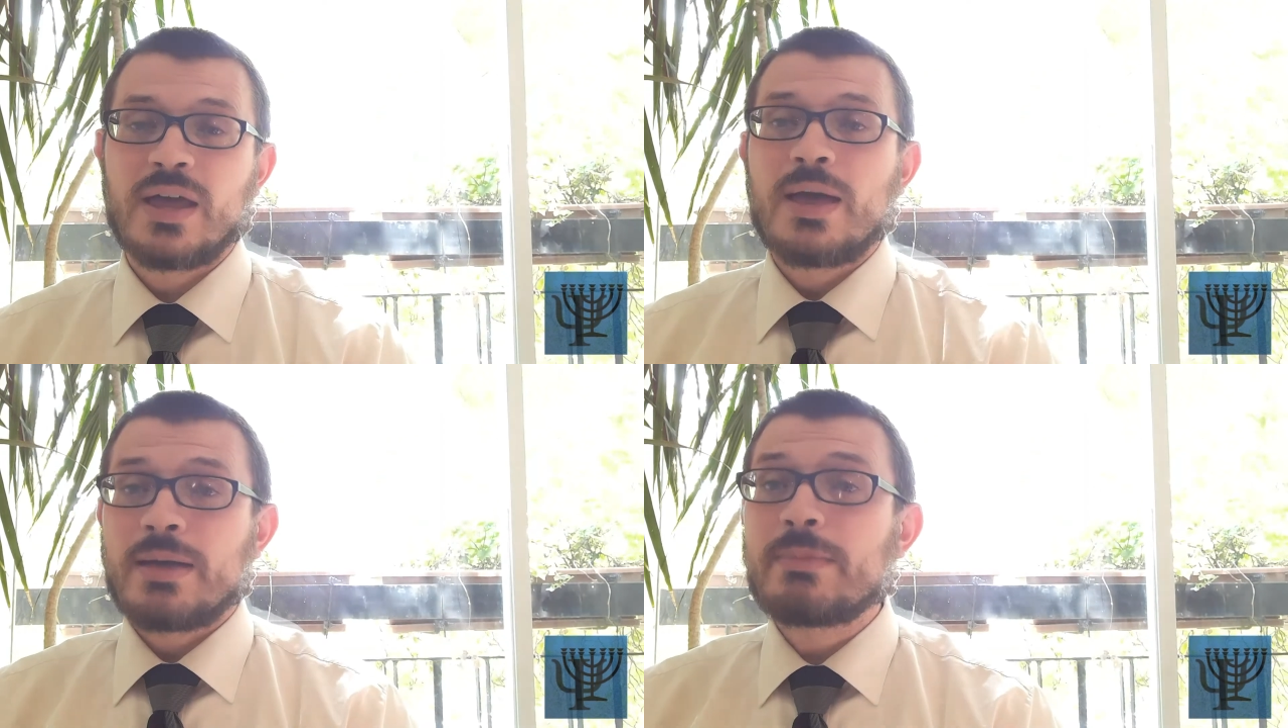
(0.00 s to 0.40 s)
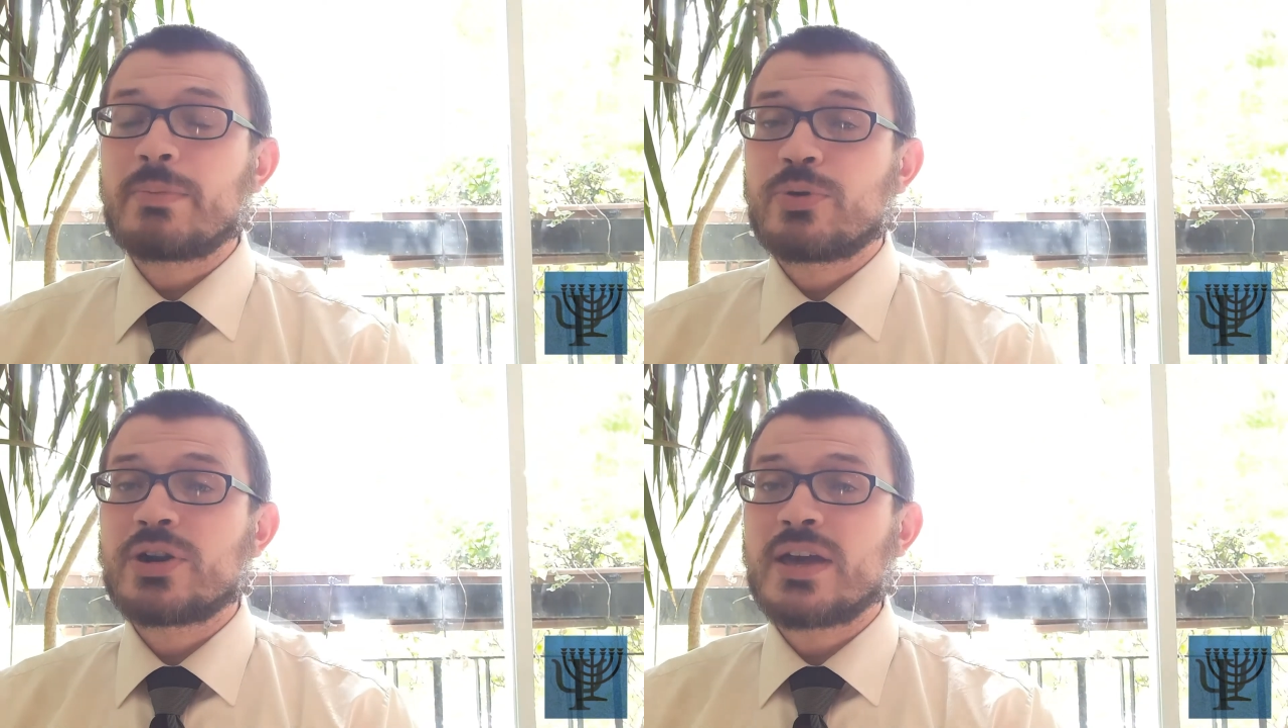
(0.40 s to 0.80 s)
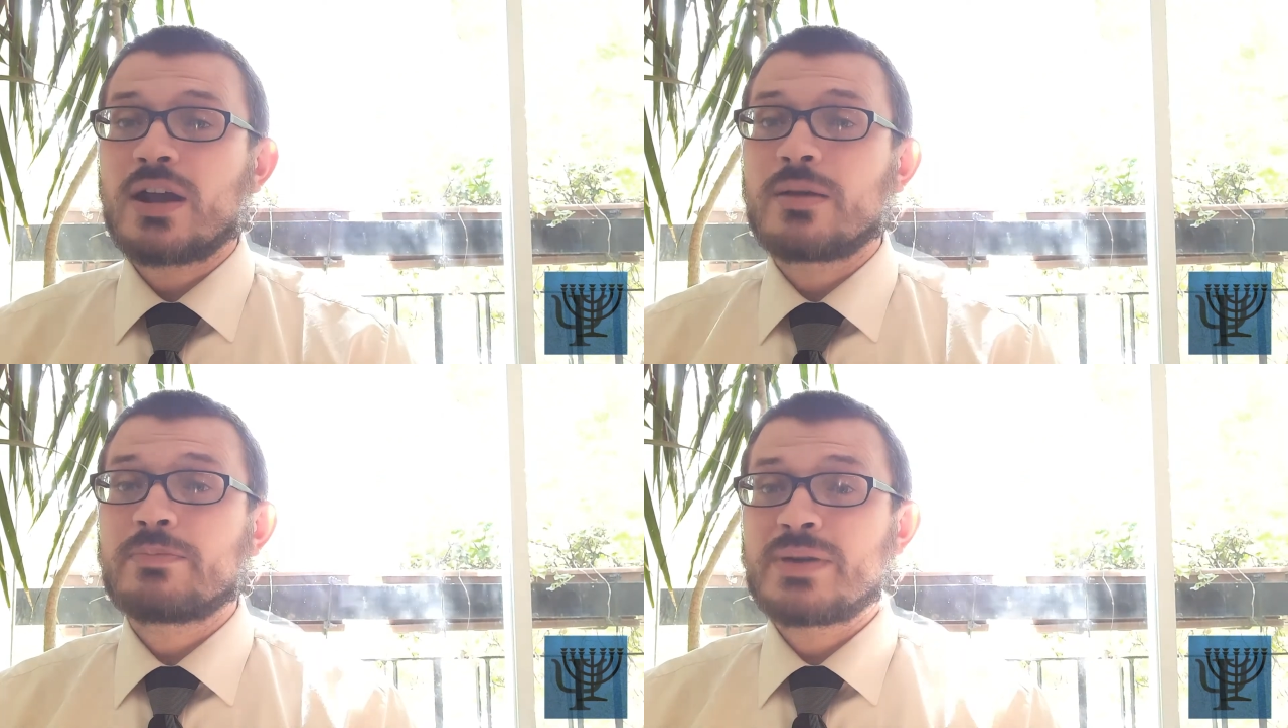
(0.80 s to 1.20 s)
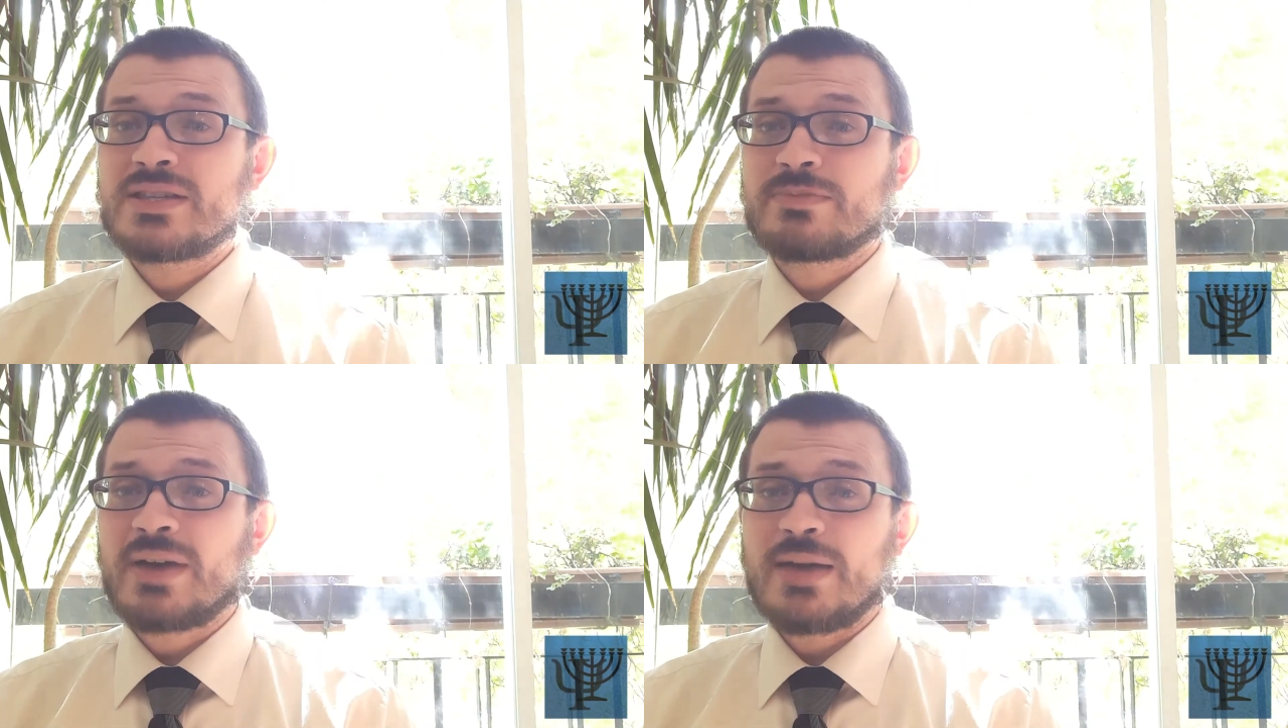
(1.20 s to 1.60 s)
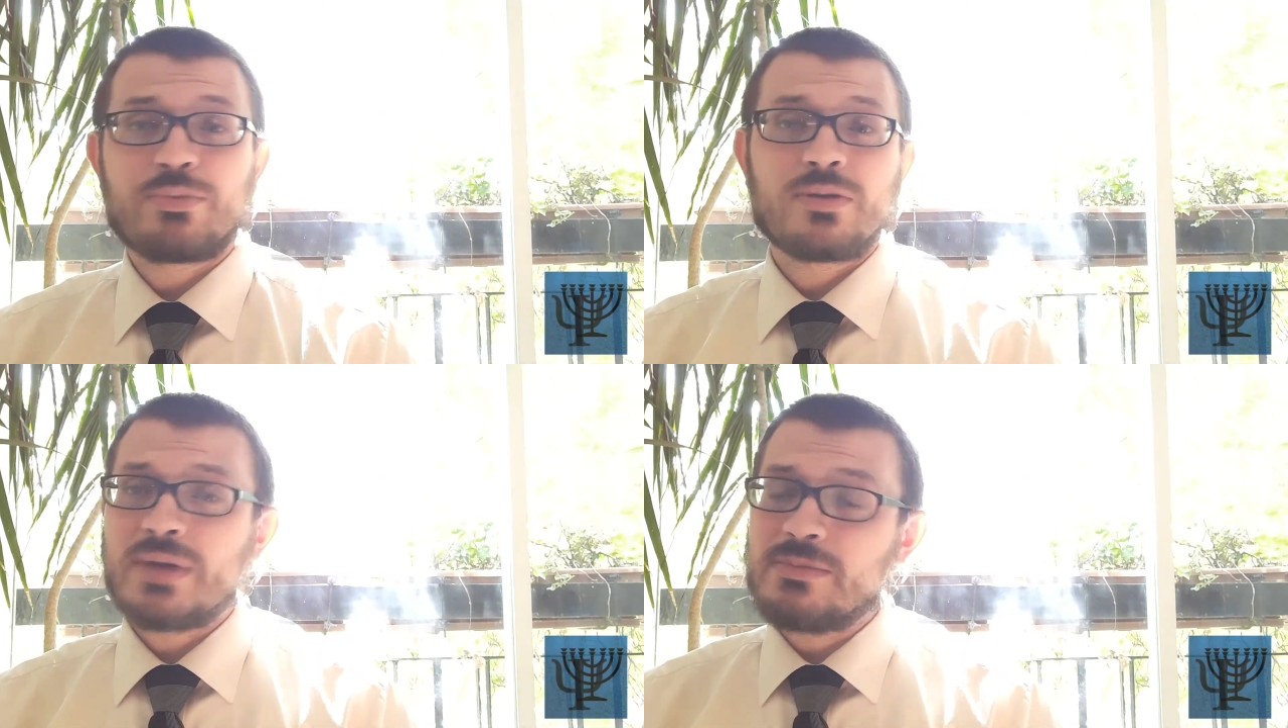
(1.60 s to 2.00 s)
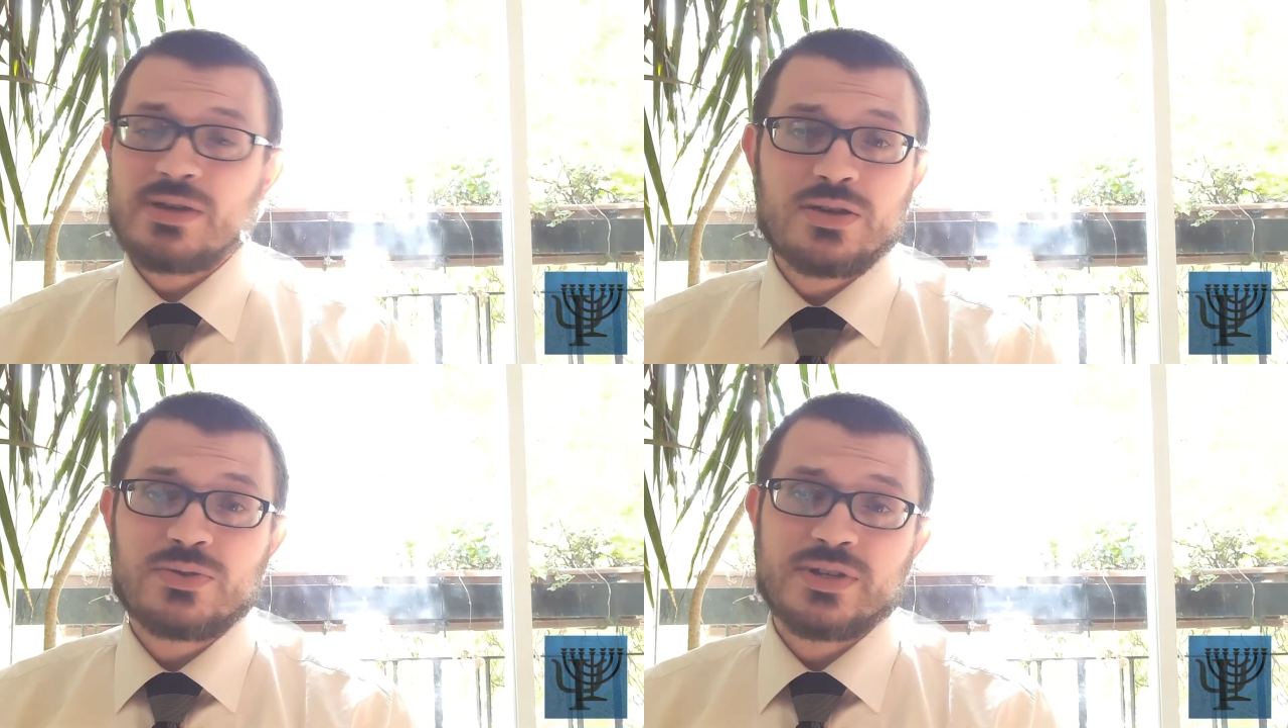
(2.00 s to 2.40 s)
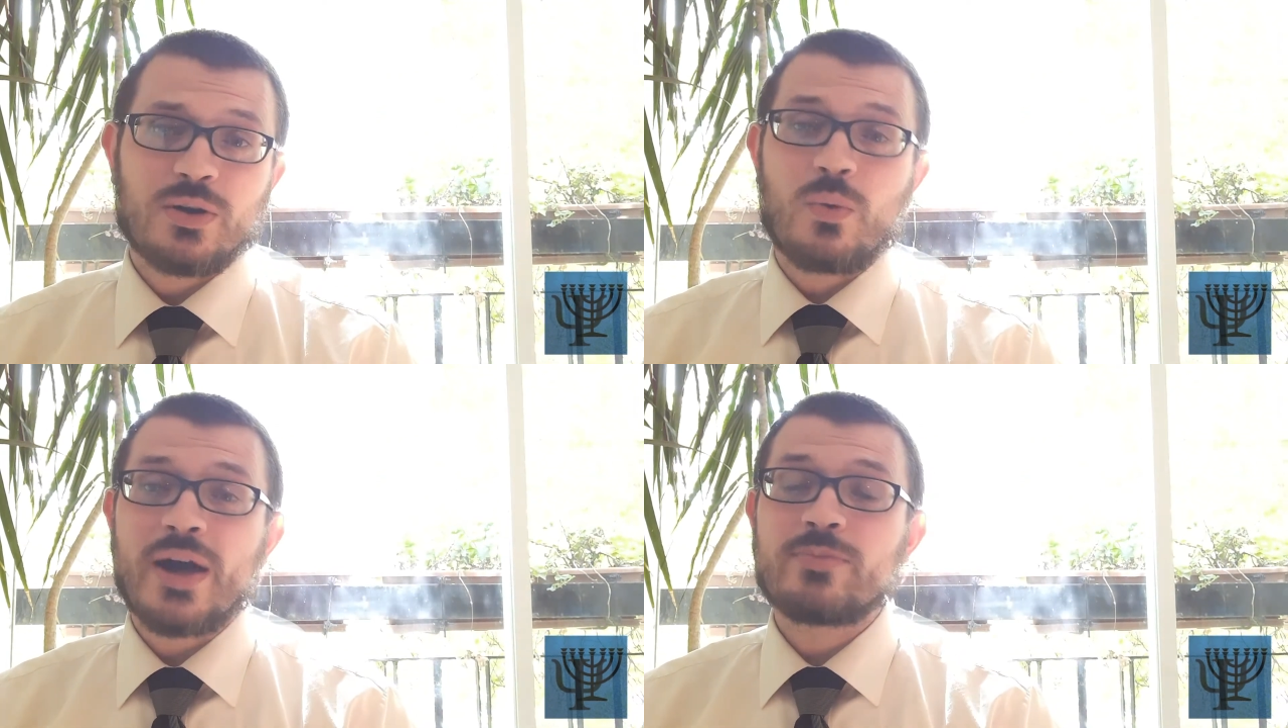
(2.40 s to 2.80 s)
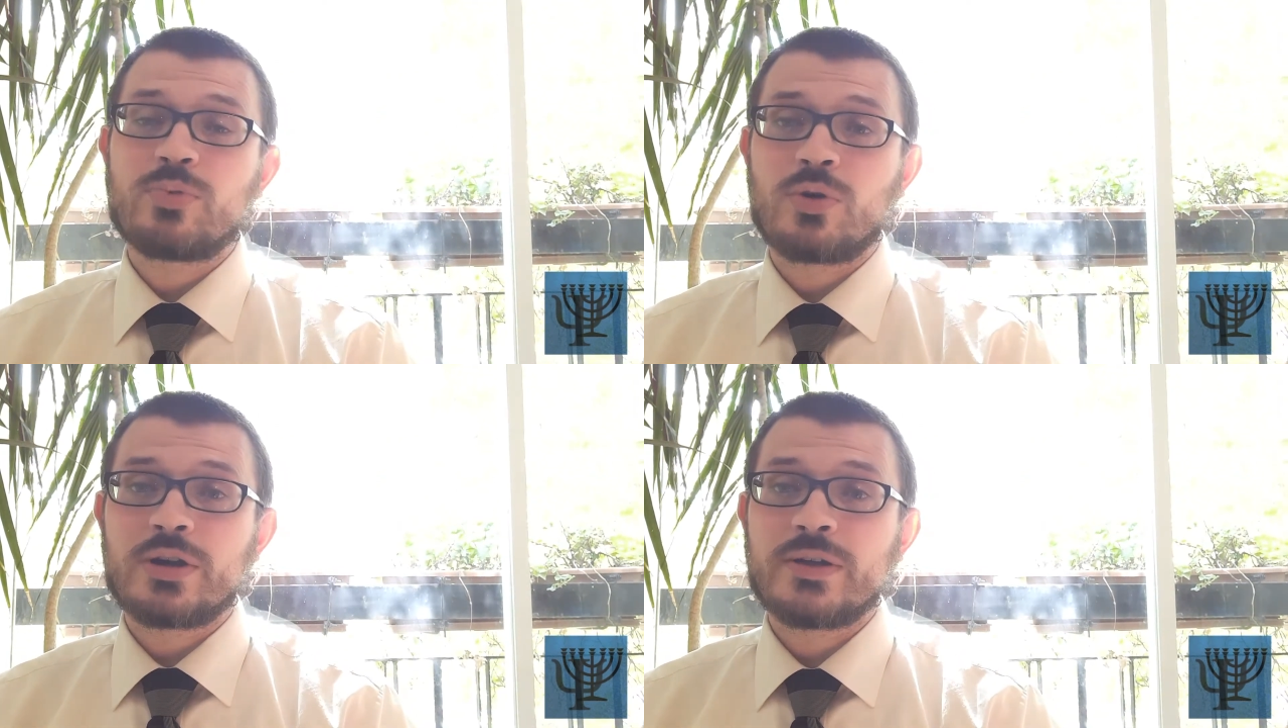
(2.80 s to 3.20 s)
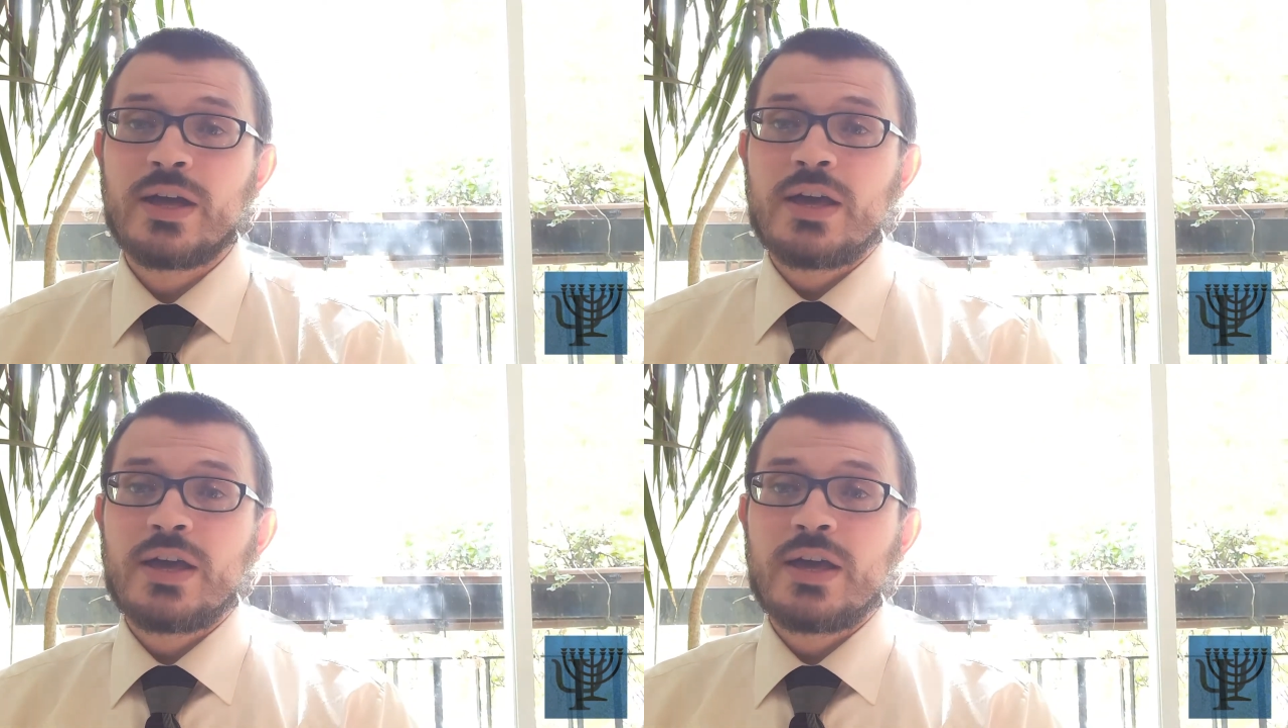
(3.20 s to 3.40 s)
And by putting it on a piece of paper, maybe using a whiteboard,